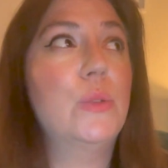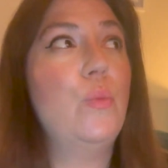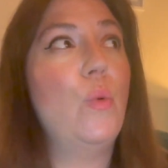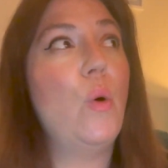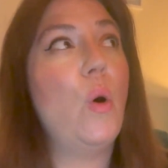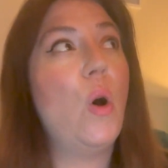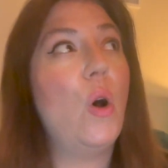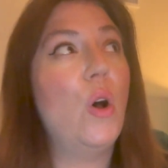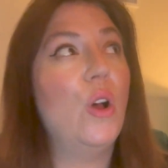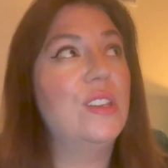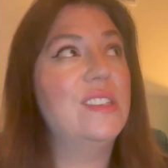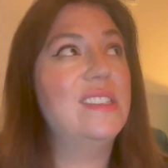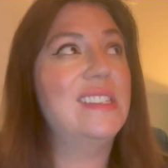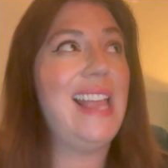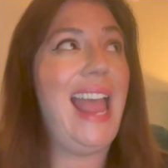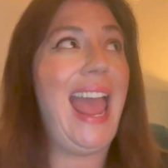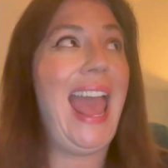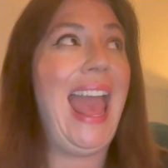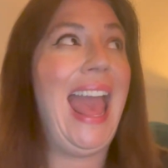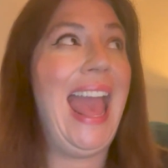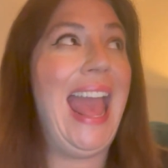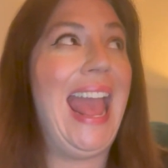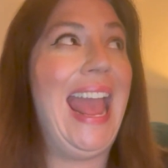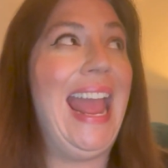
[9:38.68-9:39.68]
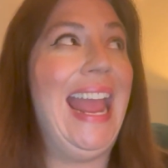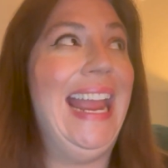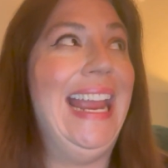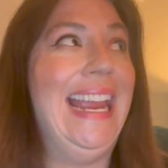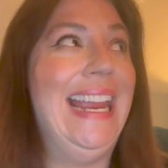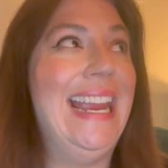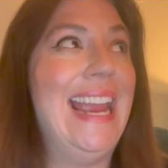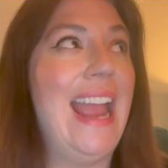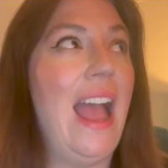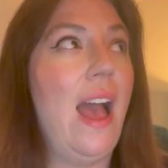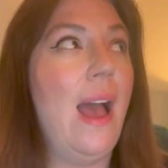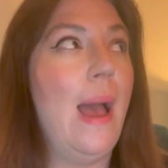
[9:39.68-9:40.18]
was
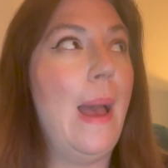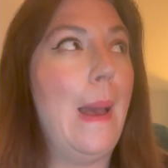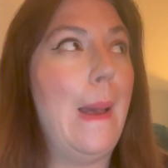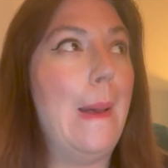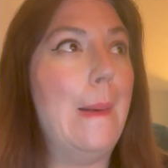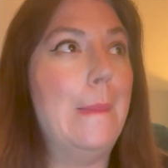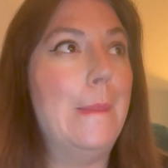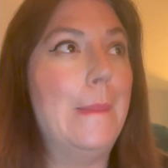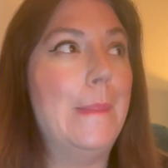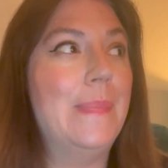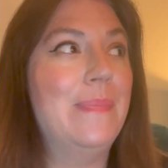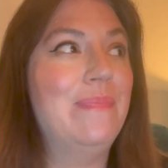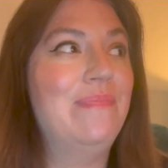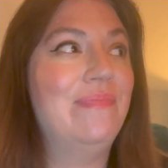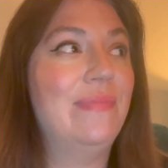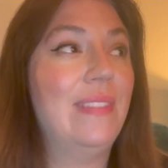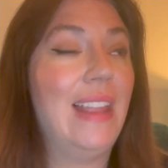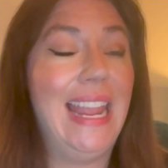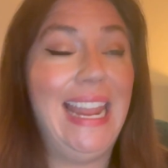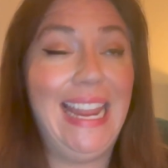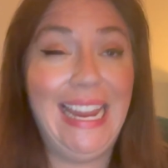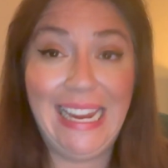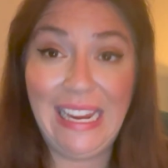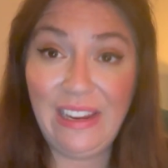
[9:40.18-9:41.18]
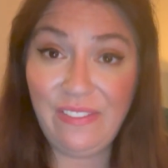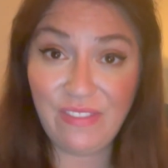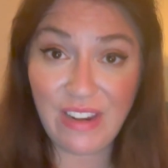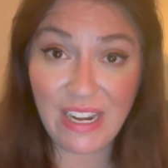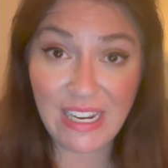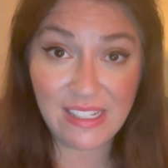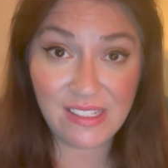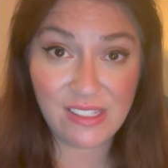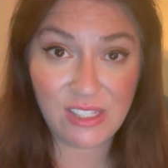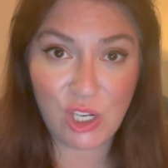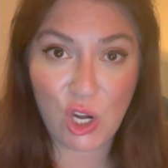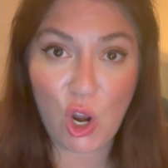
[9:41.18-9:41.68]
a
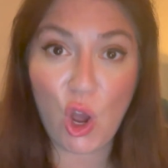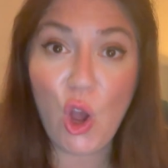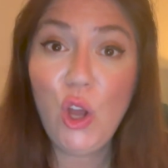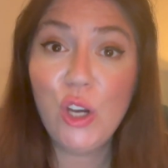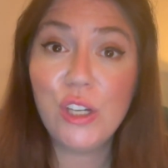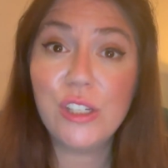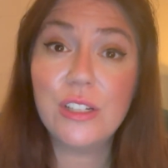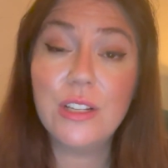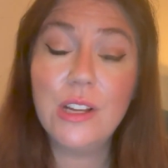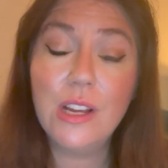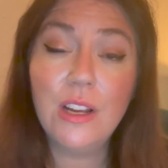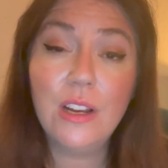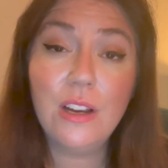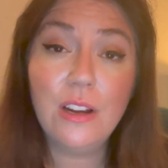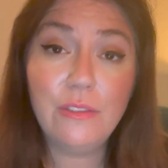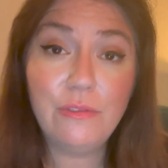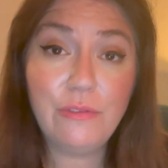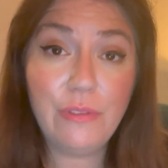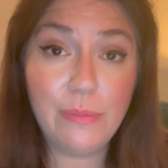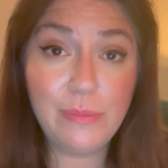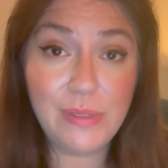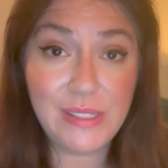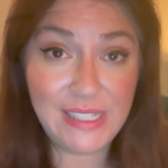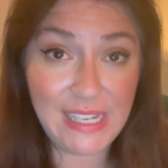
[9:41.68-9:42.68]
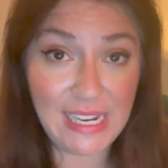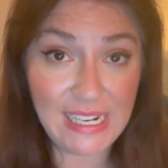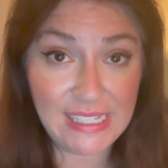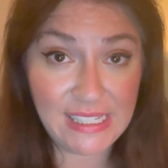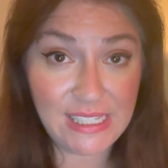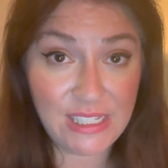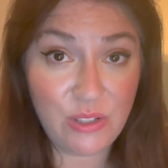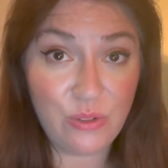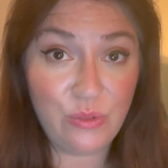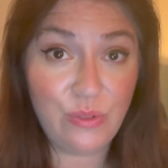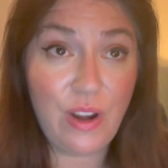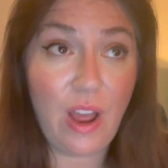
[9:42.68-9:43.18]
evening slot from 6
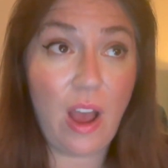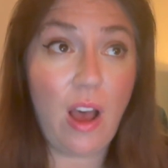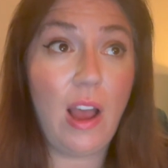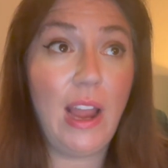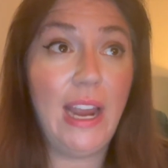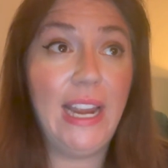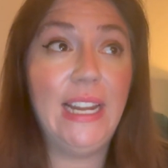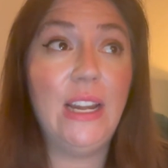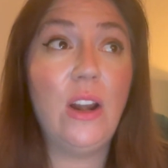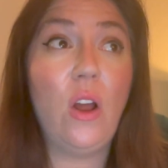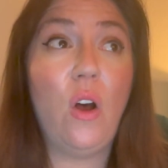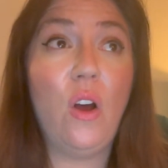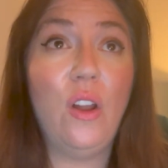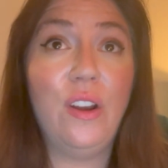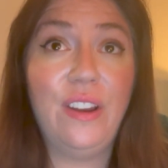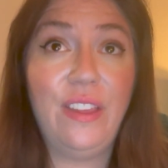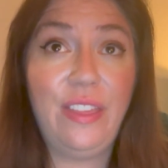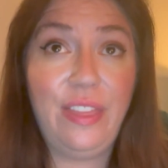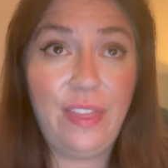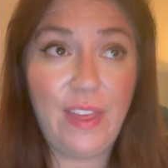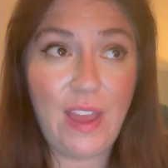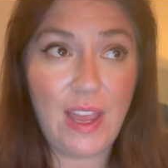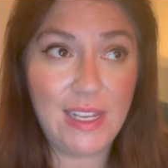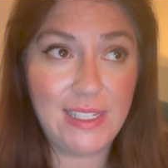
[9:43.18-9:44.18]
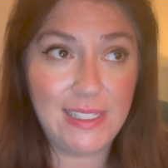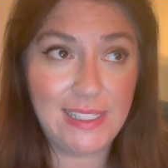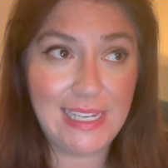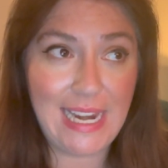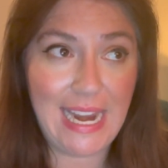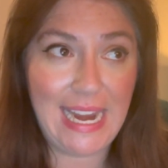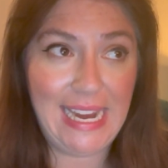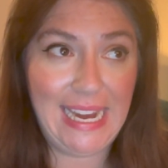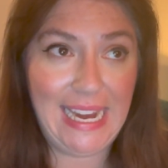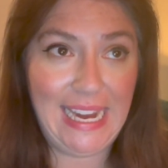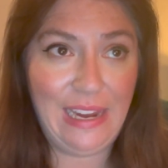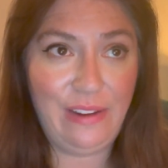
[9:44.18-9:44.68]
till 9 on a
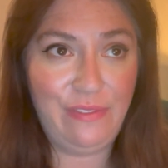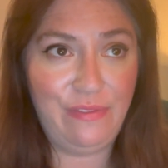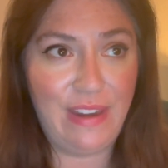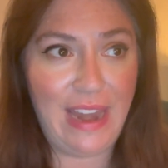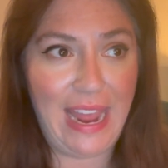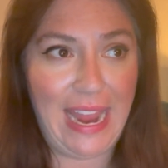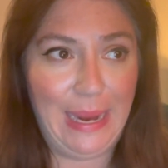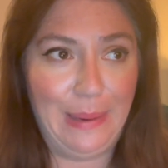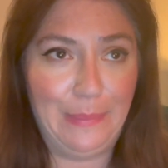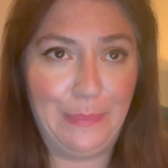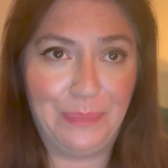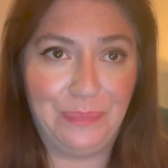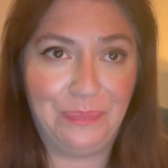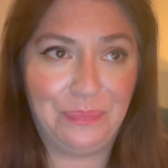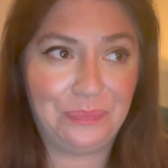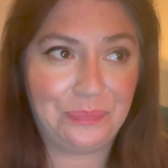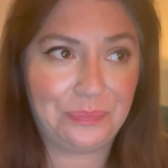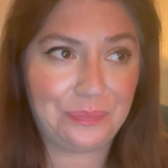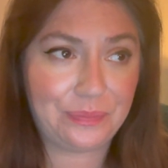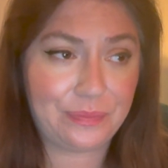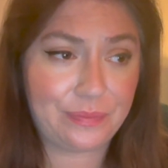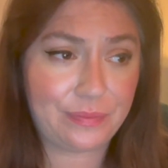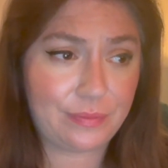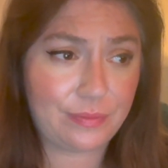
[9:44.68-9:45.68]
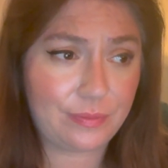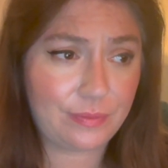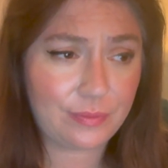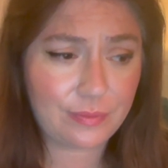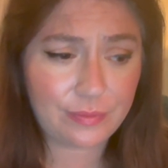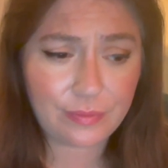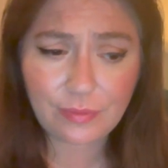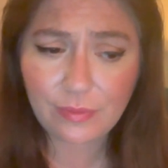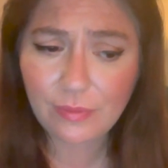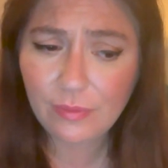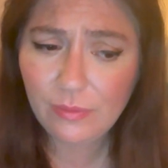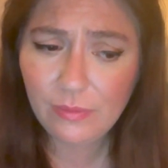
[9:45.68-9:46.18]
Thursday evening.
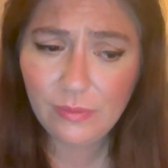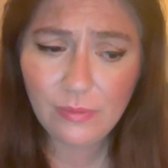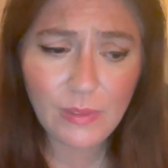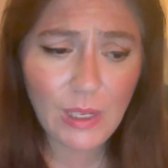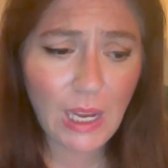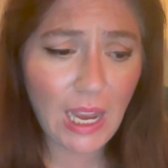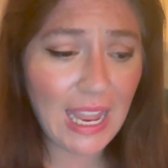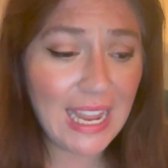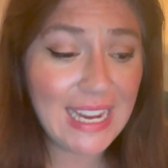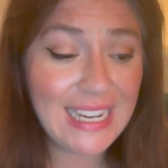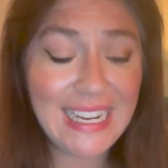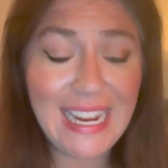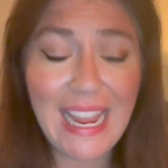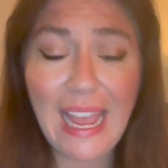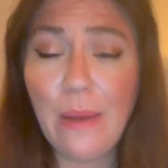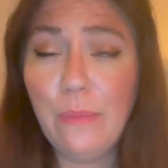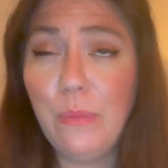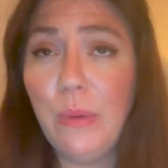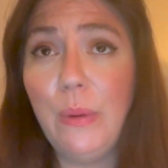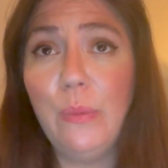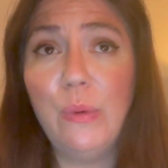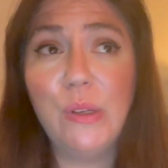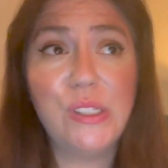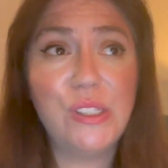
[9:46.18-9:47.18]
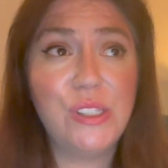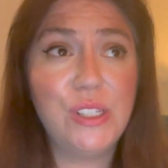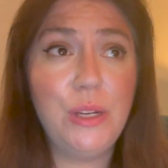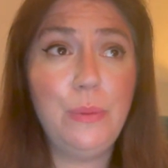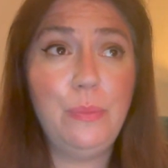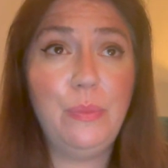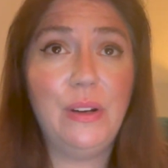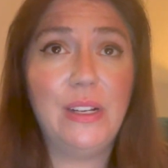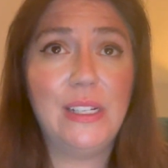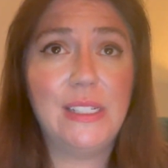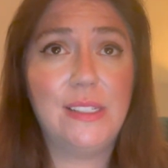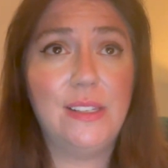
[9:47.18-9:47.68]
Again, we were
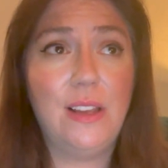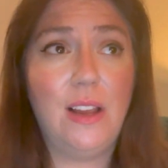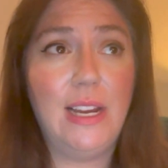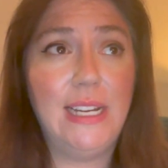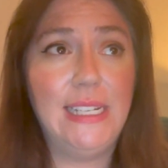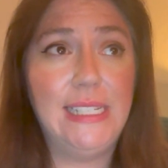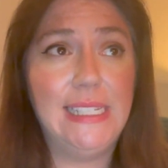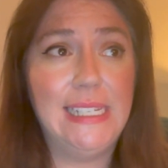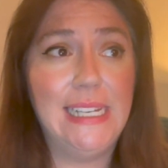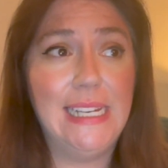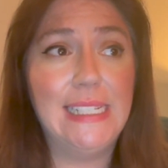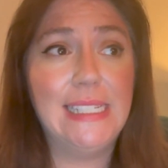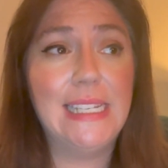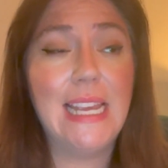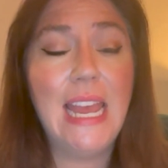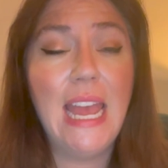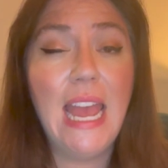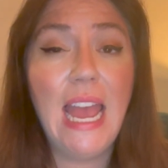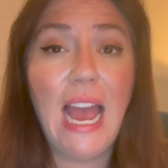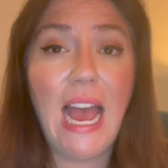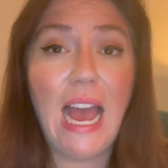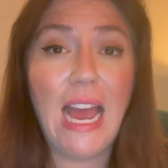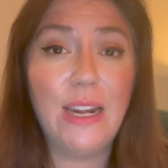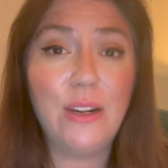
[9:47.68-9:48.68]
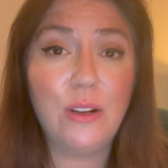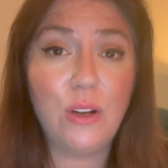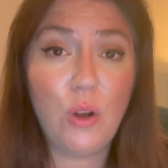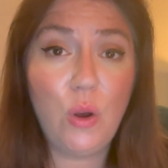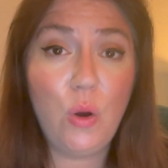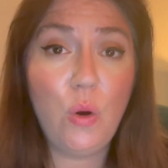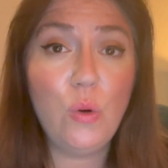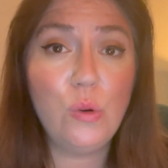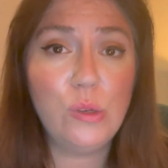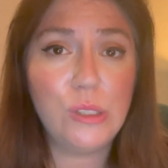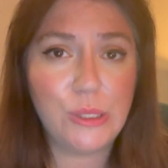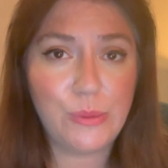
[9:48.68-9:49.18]
super excited, and of
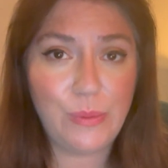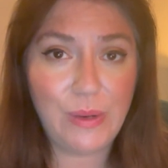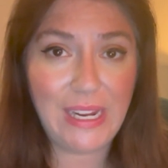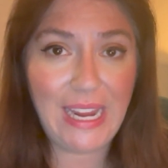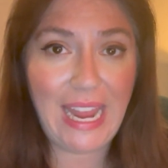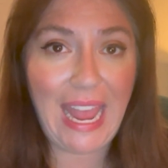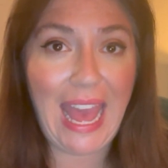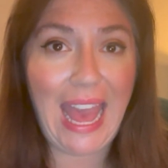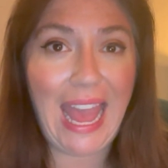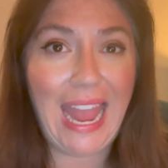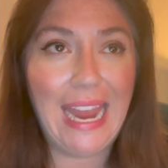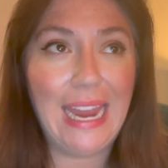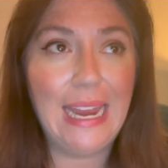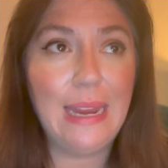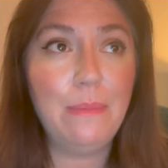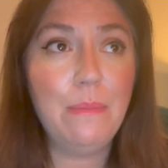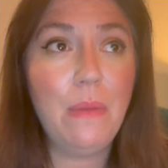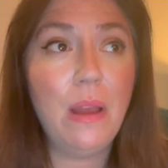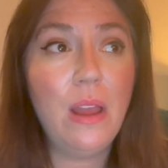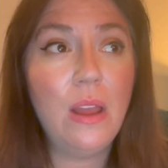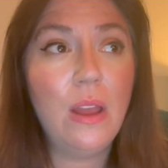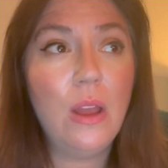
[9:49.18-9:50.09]
course we came